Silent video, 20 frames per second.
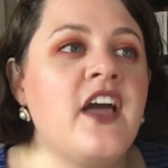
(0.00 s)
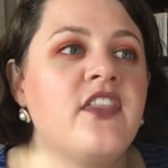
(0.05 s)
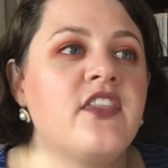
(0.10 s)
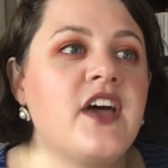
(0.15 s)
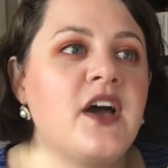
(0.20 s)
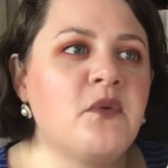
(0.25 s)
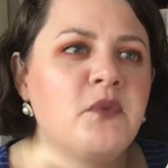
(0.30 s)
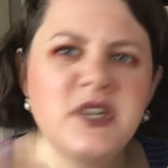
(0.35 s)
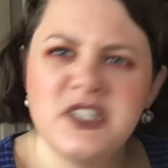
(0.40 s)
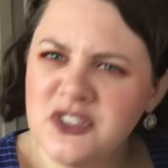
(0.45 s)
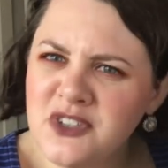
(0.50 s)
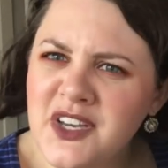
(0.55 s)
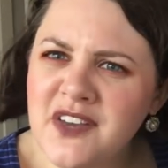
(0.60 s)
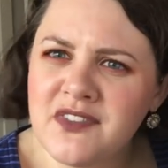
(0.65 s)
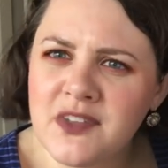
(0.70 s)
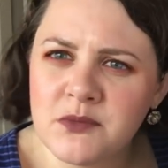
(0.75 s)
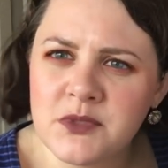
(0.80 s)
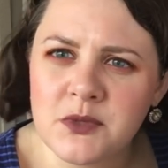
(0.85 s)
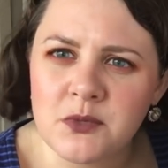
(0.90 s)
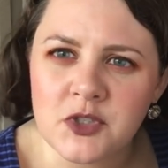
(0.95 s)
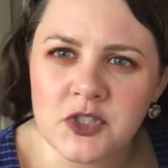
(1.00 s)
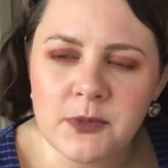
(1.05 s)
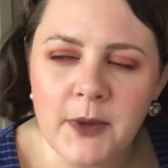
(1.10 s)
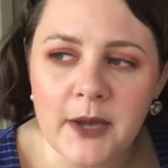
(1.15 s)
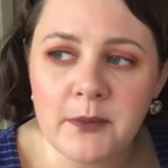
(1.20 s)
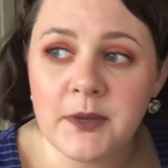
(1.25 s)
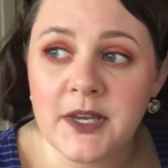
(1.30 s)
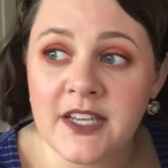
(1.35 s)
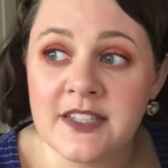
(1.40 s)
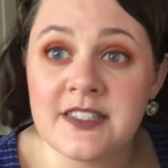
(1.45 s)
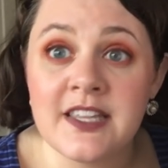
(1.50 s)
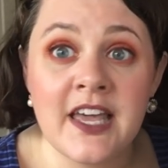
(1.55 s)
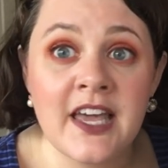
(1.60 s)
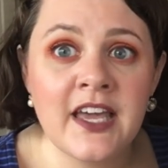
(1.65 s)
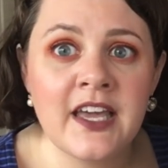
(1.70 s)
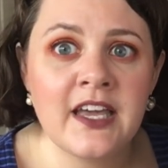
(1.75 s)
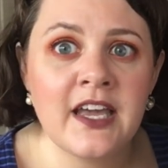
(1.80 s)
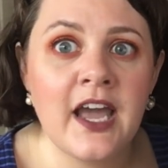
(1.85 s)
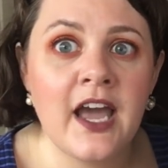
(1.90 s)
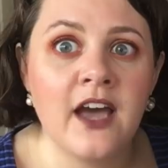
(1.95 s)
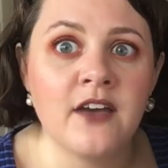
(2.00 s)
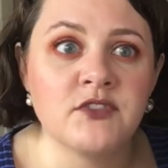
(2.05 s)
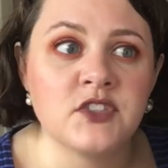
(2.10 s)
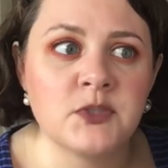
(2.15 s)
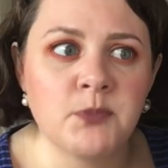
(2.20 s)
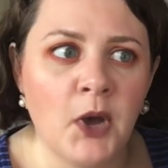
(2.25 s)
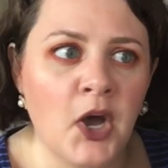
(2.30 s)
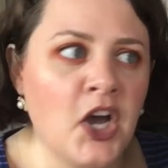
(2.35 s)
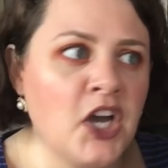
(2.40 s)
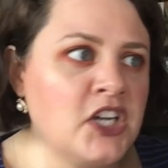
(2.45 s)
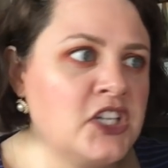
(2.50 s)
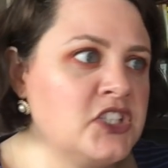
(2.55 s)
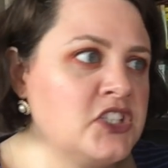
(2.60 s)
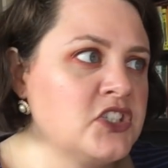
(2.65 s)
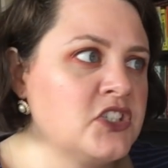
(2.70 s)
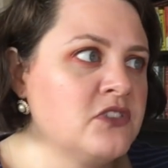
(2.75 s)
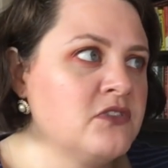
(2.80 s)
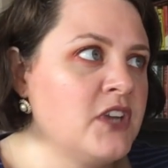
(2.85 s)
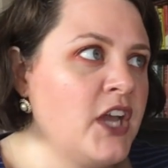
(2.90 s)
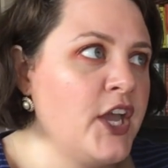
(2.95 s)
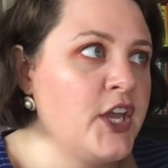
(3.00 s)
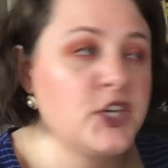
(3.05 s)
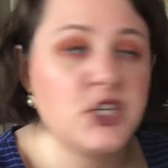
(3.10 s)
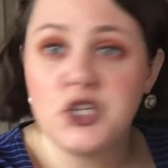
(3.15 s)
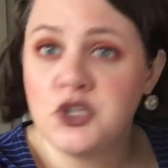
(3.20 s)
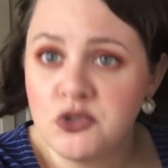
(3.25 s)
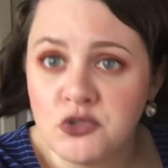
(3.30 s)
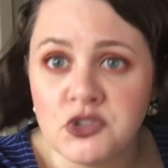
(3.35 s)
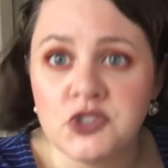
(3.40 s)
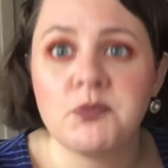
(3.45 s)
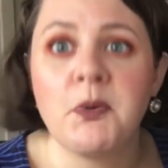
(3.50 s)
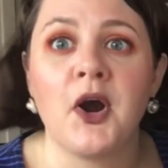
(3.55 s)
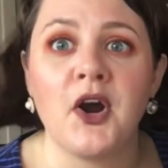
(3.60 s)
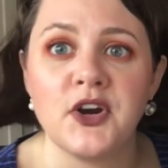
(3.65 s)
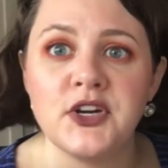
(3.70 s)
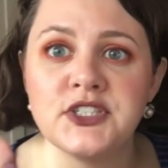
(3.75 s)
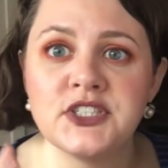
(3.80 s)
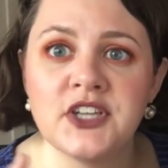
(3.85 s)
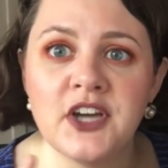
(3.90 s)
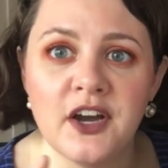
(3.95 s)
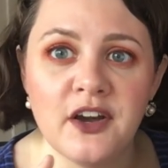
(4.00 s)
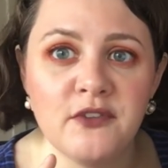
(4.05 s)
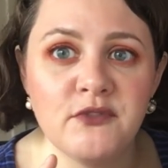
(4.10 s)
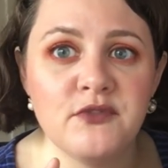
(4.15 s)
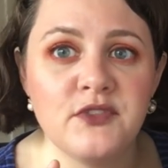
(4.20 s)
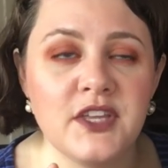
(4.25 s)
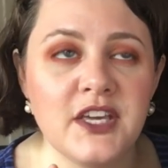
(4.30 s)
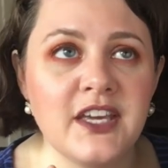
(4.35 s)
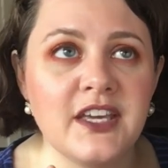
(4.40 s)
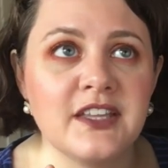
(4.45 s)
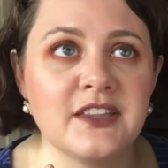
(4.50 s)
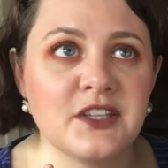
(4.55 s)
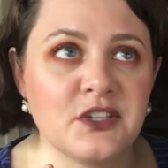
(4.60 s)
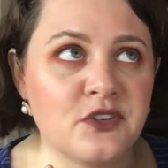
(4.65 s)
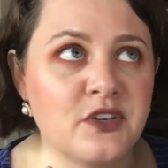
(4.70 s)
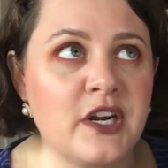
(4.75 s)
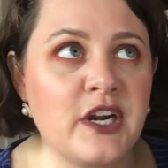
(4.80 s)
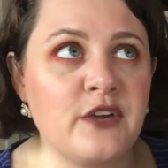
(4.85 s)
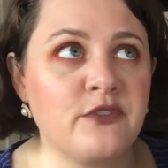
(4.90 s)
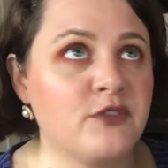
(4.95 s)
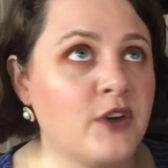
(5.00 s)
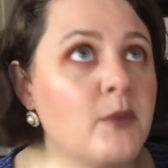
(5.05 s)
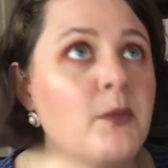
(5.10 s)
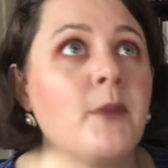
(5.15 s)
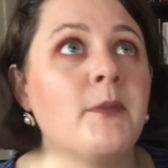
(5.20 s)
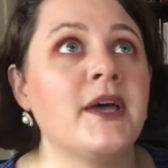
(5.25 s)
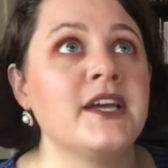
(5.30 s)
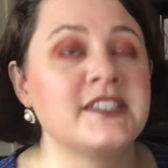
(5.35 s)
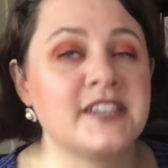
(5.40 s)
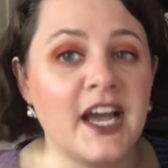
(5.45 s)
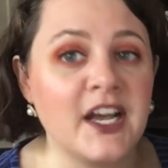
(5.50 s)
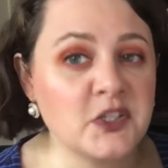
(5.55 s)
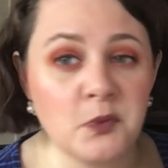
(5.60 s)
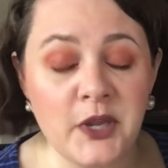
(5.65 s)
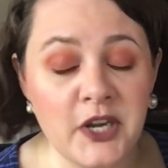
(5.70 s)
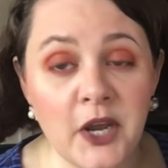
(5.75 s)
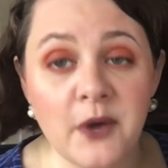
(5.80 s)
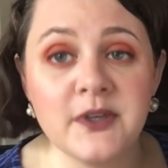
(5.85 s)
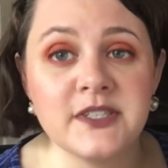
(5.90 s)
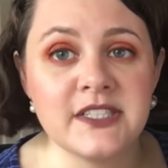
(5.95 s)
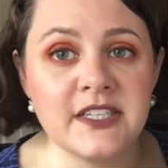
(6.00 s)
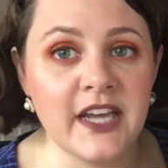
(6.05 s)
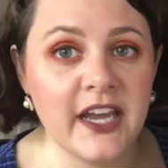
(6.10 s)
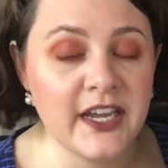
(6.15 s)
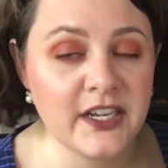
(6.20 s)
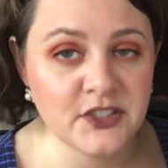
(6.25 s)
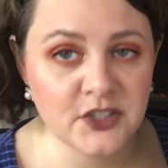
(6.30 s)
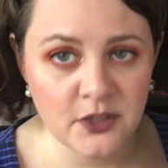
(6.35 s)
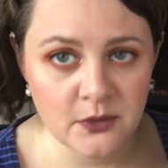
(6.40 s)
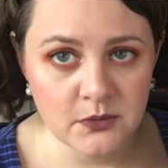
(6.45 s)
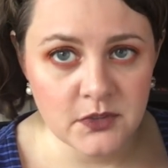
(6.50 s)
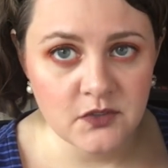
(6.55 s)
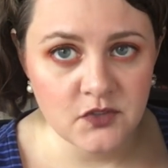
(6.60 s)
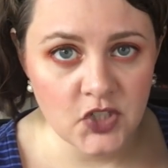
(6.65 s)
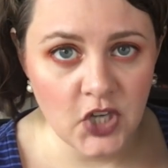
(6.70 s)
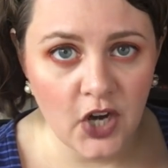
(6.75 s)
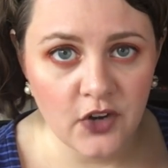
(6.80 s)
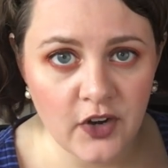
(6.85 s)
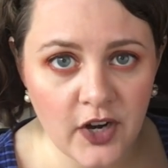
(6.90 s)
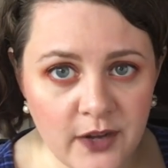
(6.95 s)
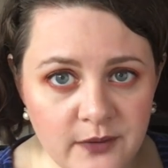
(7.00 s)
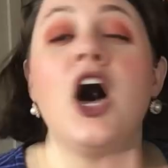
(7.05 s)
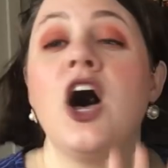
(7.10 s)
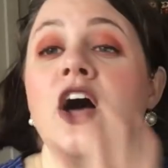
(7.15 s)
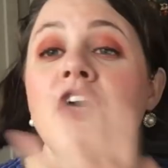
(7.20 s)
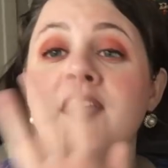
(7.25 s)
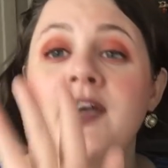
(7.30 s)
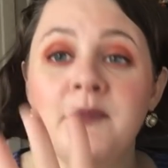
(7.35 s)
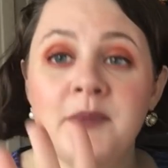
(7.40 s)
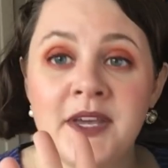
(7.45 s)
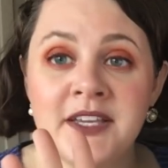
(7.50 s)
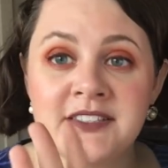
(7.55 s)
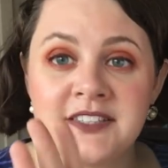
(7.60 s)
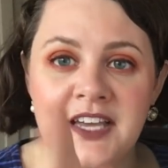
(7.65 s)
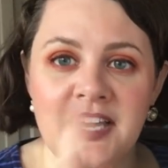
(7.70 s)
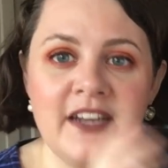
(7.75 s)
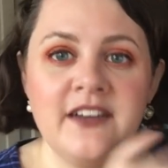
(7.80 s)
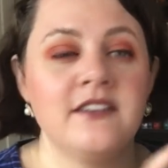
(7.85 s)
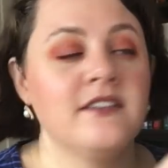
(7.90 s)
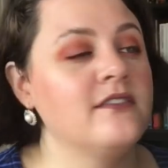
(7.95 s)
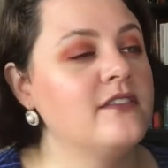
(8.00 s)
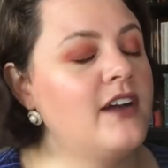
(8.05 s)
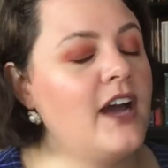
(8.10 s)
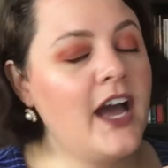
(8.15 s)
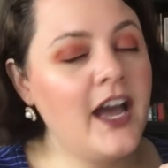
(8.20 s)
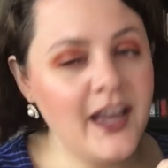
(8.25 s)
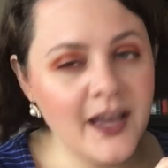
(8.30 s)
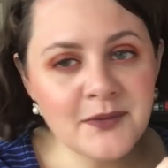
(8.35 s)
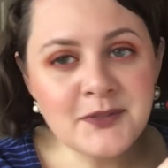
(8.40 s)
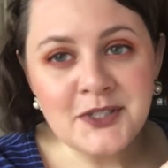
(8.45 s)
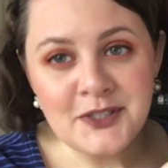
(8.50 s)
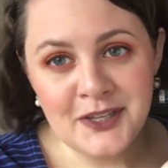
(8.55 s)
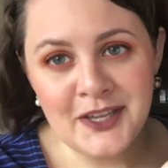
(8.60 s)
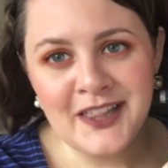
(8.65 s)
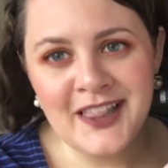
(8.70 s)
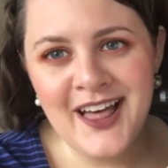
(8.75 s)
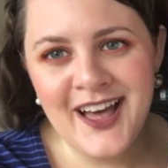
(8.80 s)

that we do give them some respect because they have spawned a huge part of the literary firmament as we know it today in terms of genre. All that being said, I absolutely